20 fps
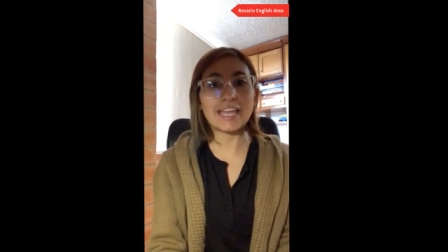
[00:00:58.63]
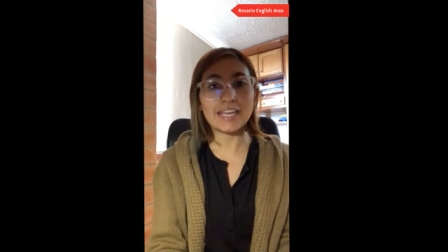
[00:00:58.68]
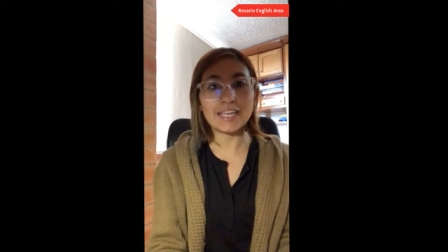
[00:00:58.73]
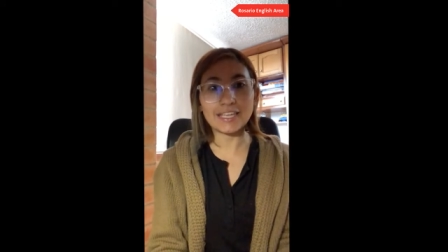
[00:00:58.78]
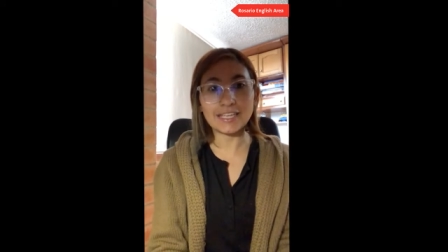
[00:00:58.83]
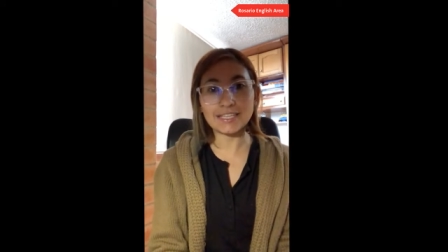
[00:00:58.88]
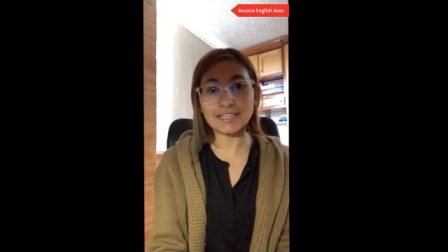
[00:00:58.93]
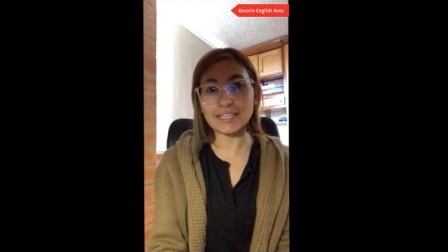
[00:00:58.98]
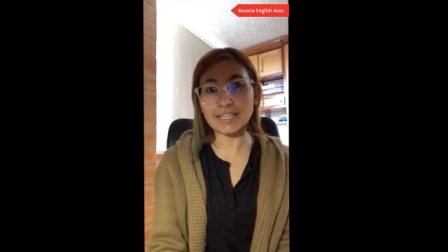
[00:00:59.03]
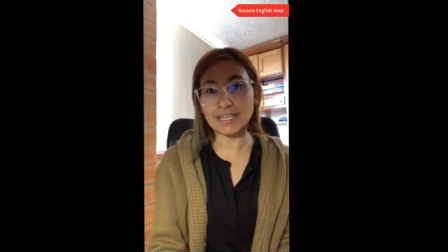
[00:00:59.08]

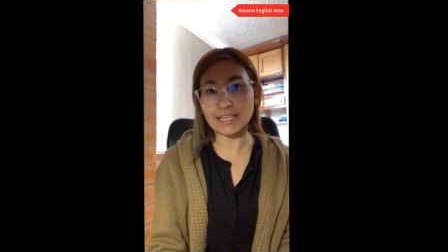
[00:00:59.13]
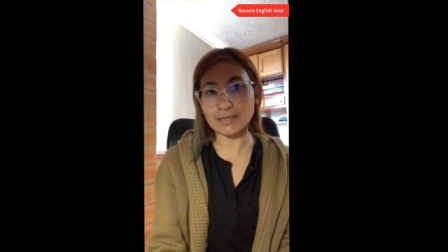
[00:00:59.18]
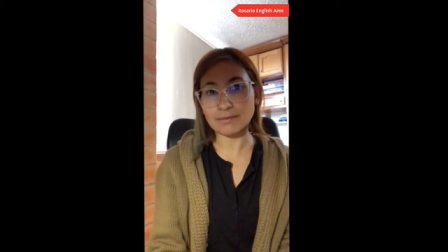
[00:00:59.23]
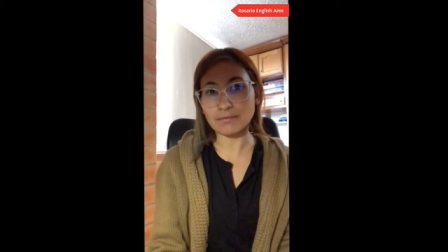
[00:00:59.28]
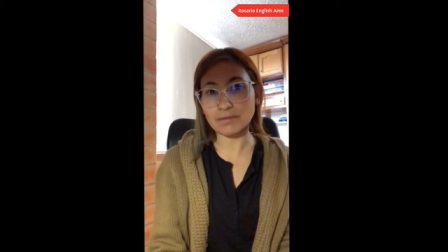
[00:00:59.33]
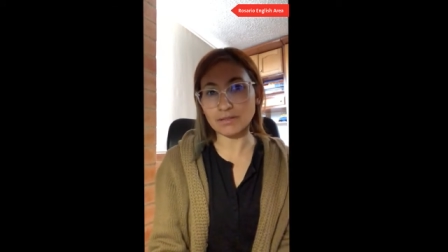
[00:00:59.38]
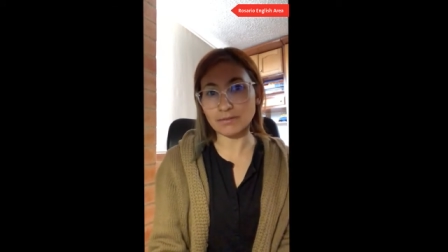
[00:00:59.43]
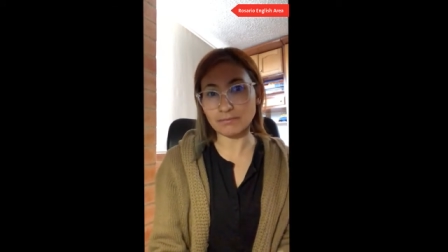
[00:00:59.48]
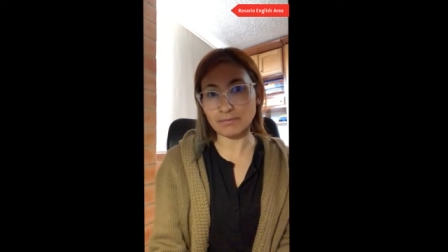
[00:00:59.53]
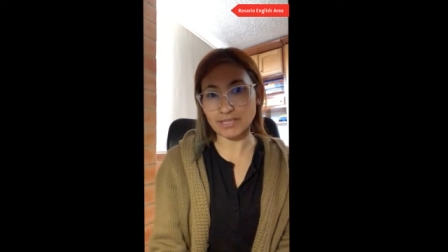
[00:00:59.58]
In the
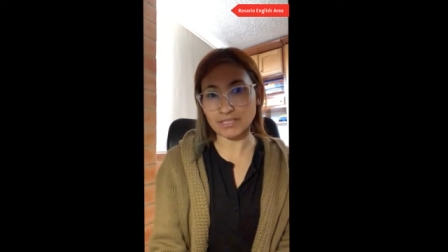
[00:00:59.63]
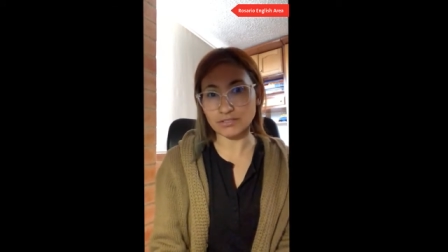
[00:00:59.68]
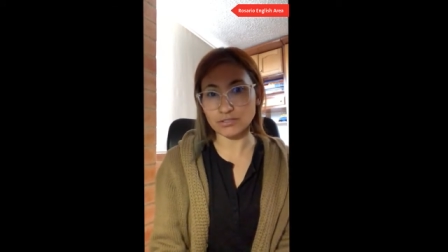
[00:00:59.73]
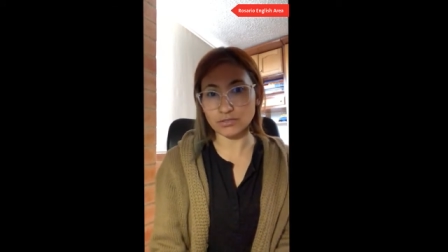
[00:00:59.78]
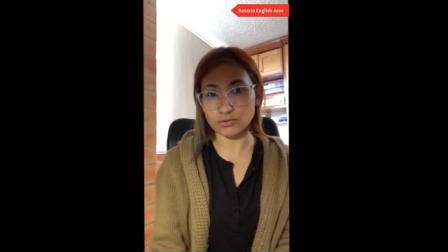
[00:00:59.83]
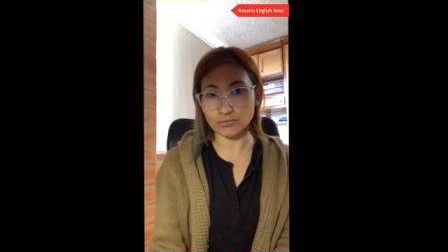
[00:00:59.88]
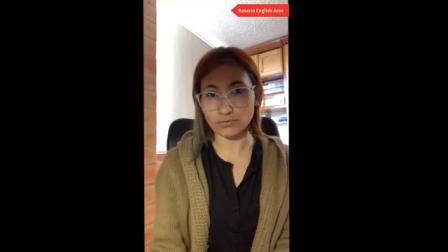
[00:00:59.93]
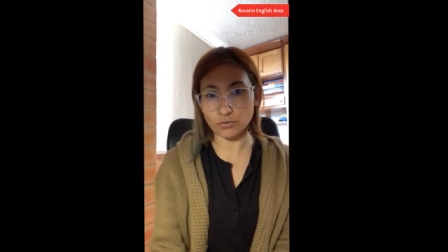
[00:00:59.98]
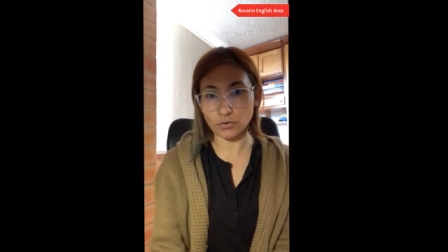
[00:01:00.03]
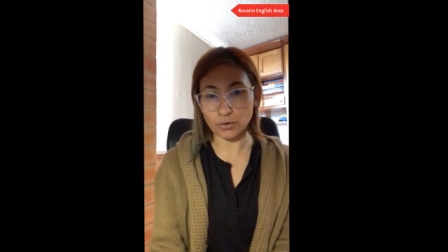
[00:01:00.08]
email
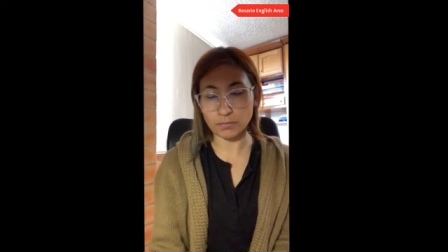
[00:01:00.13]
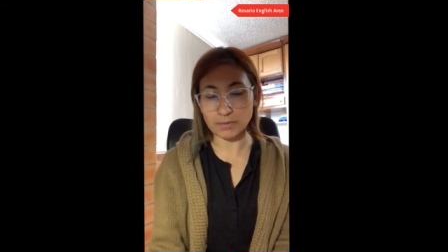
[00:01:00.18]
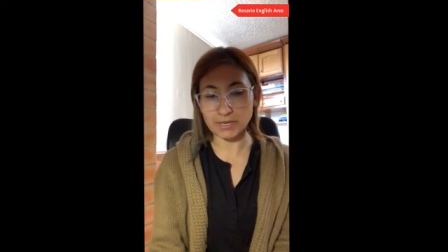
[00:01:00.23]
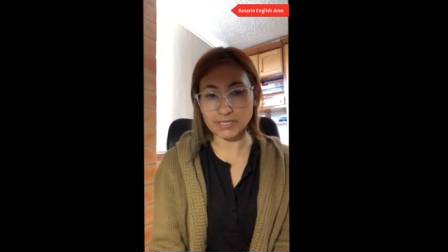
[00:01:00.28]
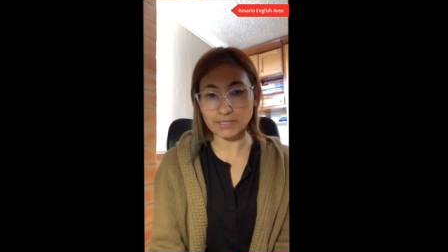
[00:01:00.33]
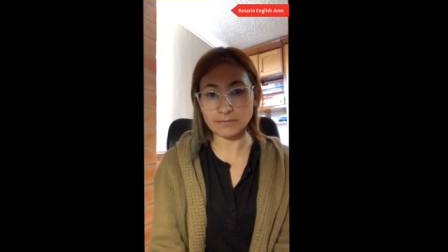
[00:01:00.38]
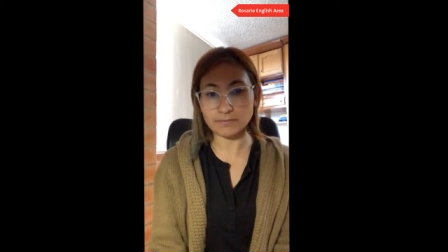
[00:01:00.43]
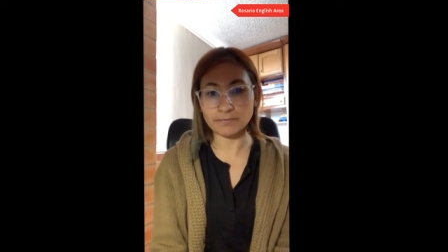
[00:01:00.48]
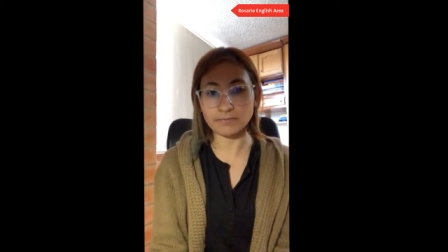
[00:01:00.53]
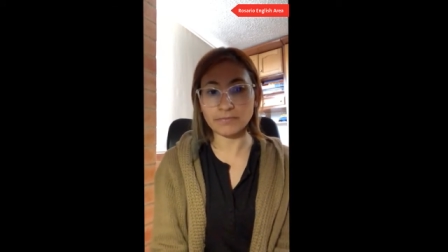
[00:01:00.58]
message
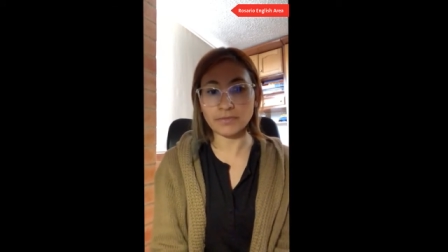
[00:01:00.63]
format.